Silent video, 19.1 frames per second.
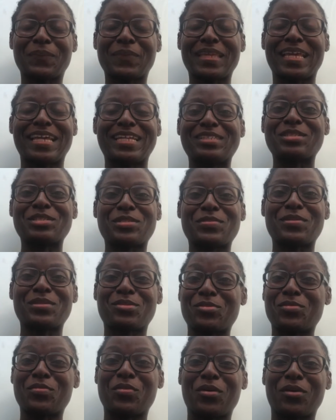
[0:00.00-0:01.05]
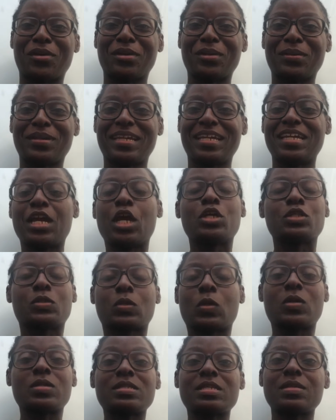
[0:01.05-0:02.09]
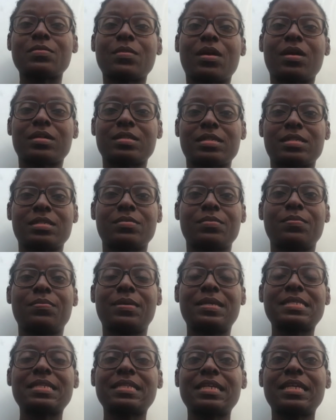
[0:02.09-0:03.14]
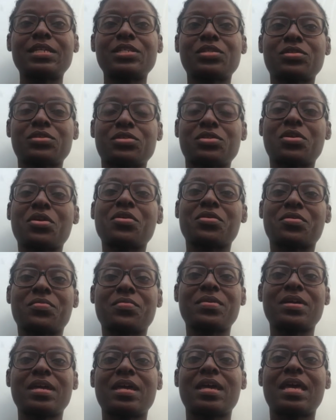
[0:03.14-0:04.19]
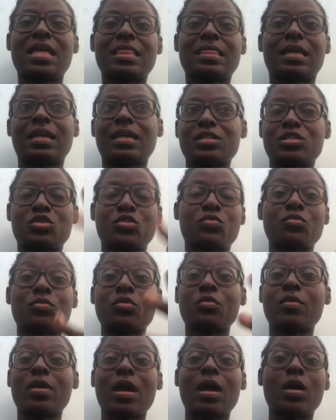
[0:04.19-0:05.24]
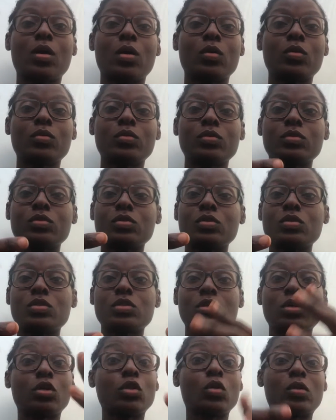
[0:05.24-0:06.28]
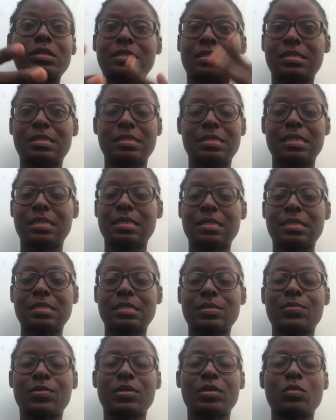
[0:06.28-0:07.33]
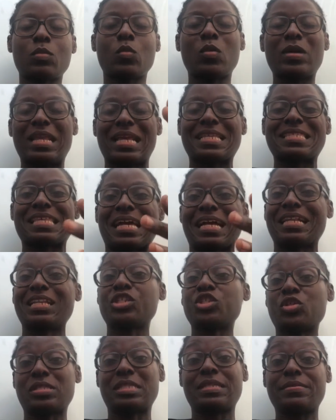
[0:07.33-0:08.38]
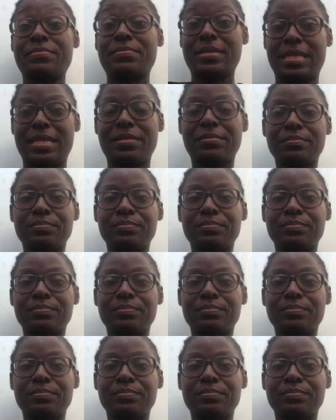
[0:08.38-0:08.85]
and not to be too boring. Okay, so content marketing, basically it's a term that gets thrown around a lot these days, but what exactly does it mean?